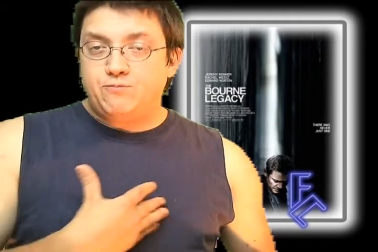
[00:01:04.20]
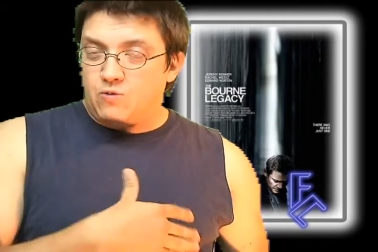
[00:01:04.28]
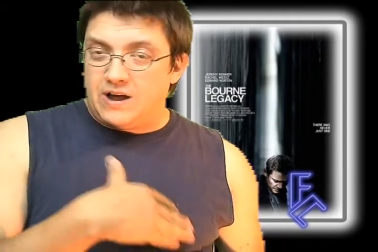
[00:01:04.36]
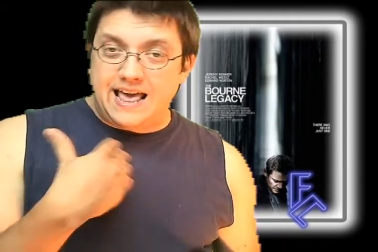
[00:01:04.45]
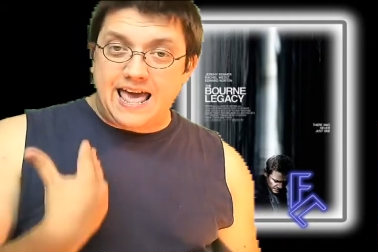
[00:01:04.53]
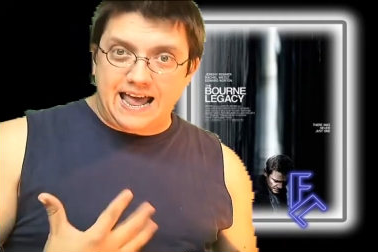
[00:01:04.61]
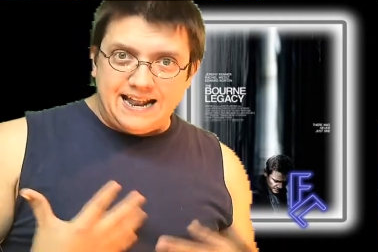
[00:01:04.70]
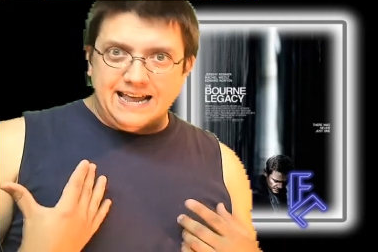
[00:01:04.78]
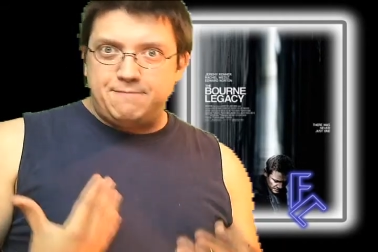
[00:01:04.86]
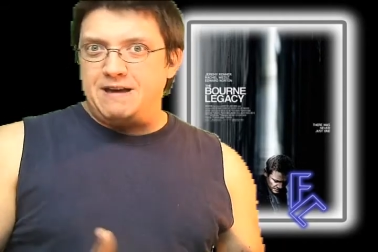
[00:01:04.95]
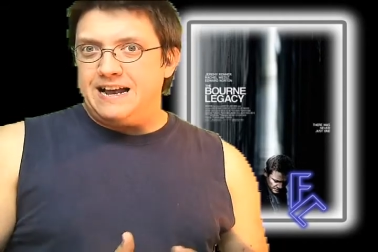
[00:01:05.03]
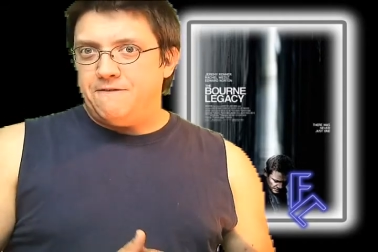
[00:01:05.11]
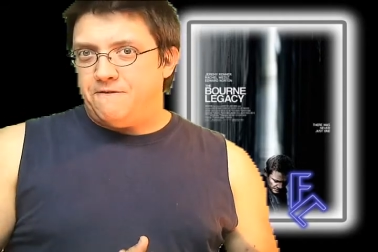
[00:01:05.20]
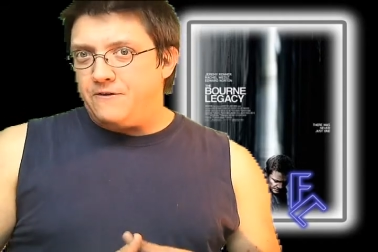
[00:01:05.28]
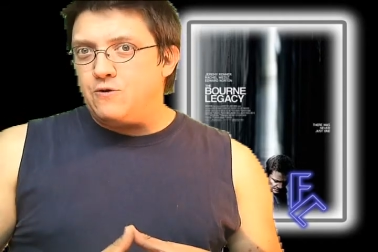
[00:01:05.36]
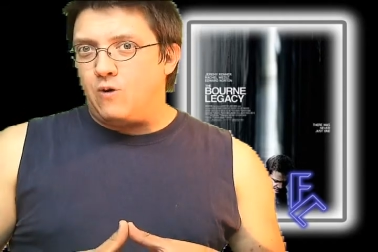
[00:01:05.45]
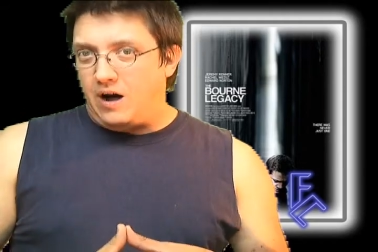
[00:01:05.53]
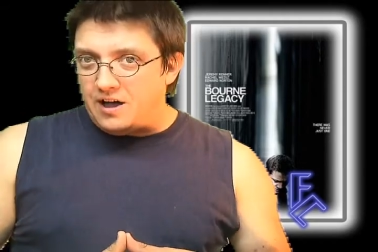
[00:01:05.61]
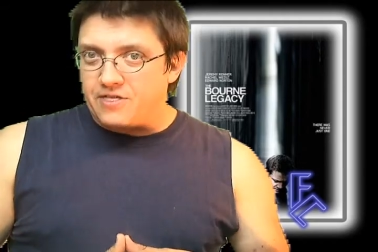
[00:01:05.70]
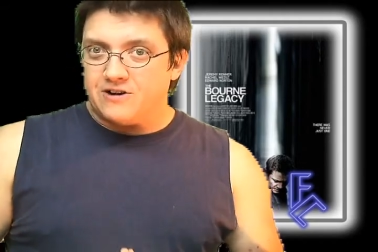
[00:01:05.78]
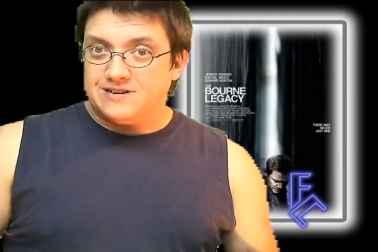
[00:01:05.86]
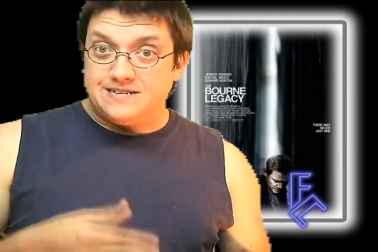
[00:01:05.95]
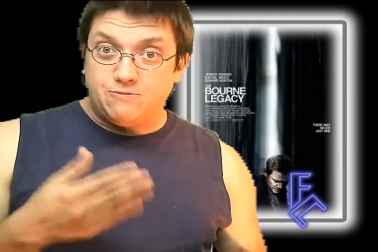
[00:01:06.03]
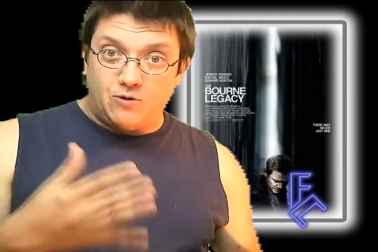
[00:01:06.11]
went ahead and they made a few
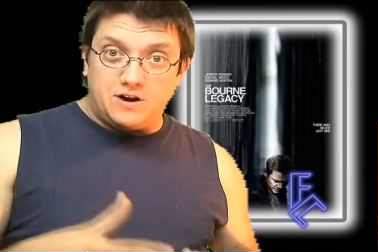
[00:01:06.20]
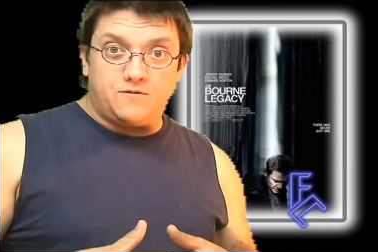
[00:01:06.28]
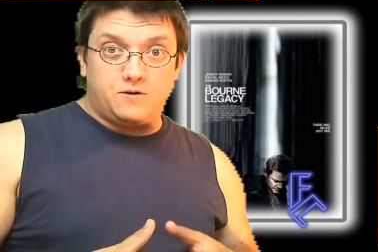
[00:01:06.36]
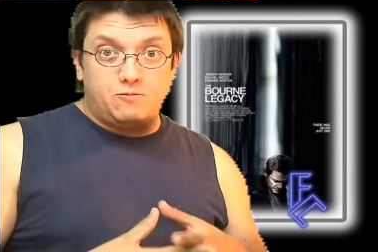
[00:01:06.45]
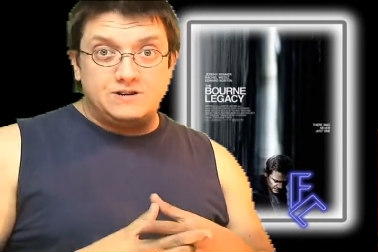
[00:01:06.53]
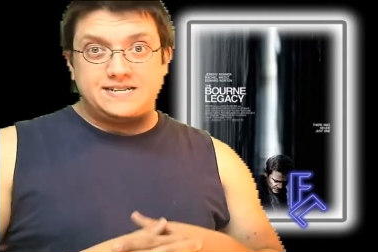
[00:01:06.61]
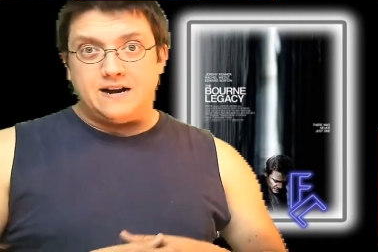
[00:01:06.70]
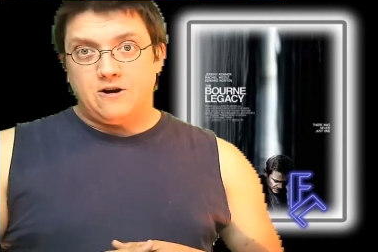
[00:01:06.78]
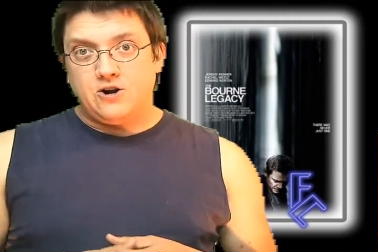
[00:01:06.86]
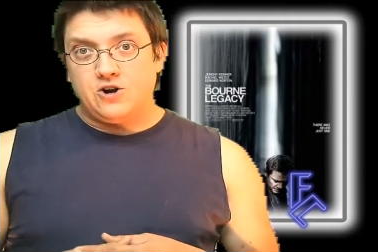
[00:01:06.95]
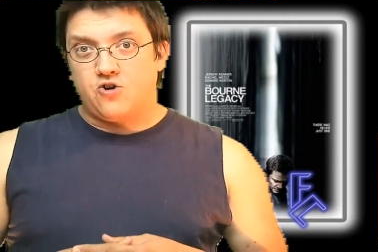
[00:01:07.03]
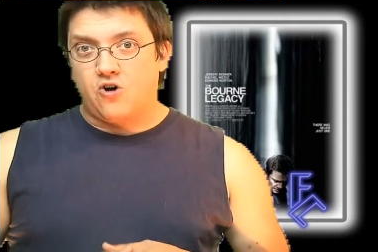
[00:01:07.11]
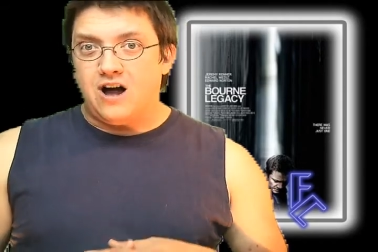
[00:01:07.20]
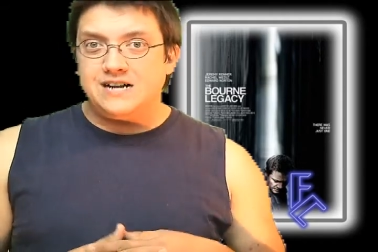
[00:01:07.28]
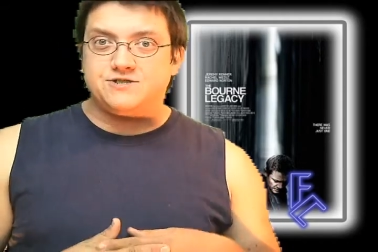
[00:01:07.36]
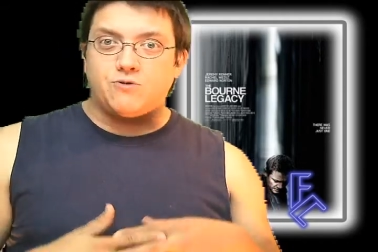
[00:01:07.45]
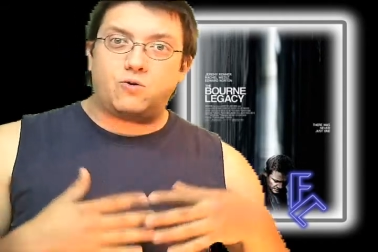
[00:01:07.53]
others, and one of them was Aaron Cross.